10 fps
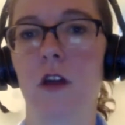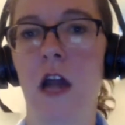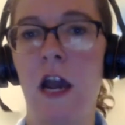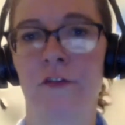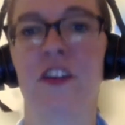
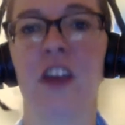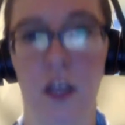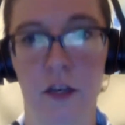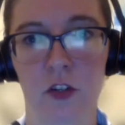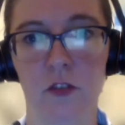everyday
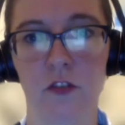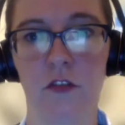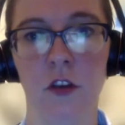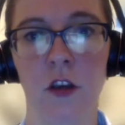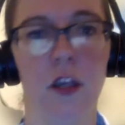
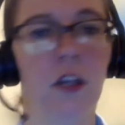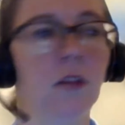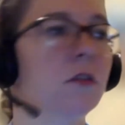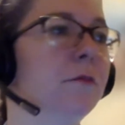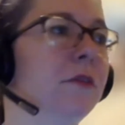givers. It
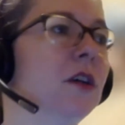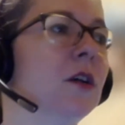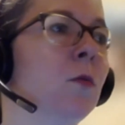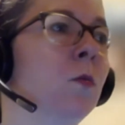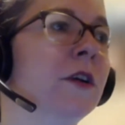could
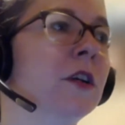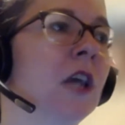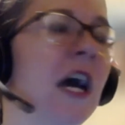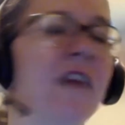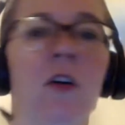be
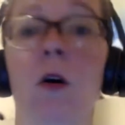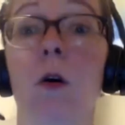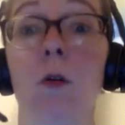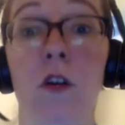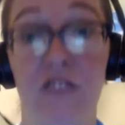we have a
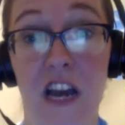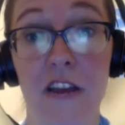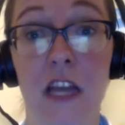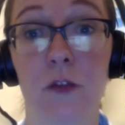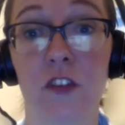goal of
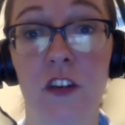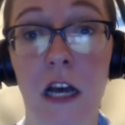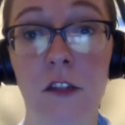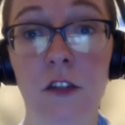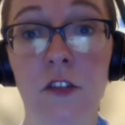
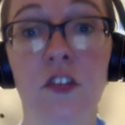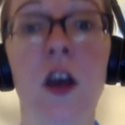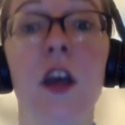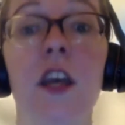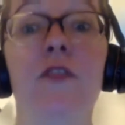$5,000.
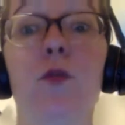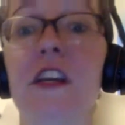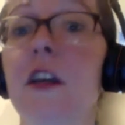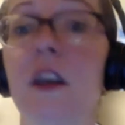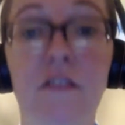If we
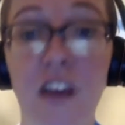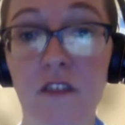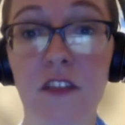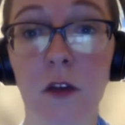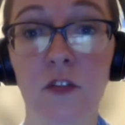hit
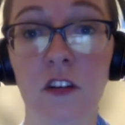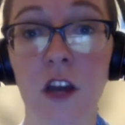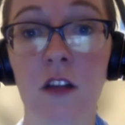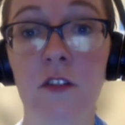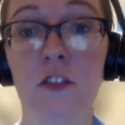
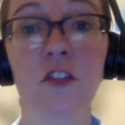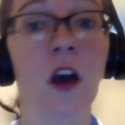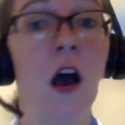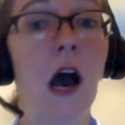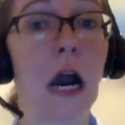$5,000,
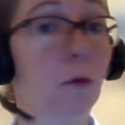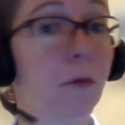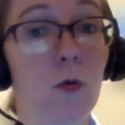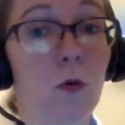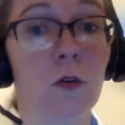our
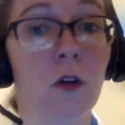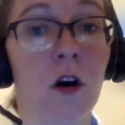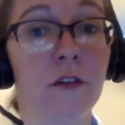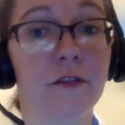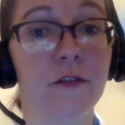pool
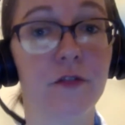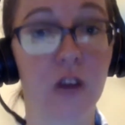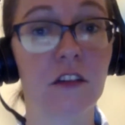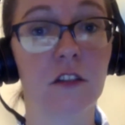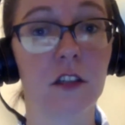of
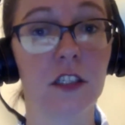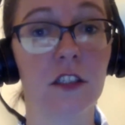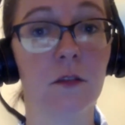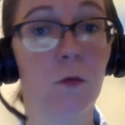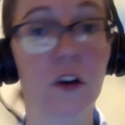
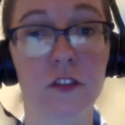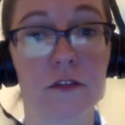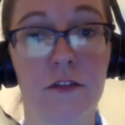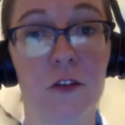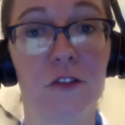friendly,
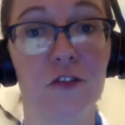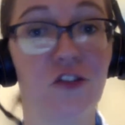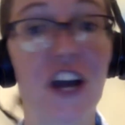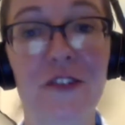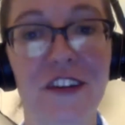wonderful,
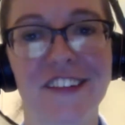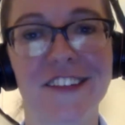generous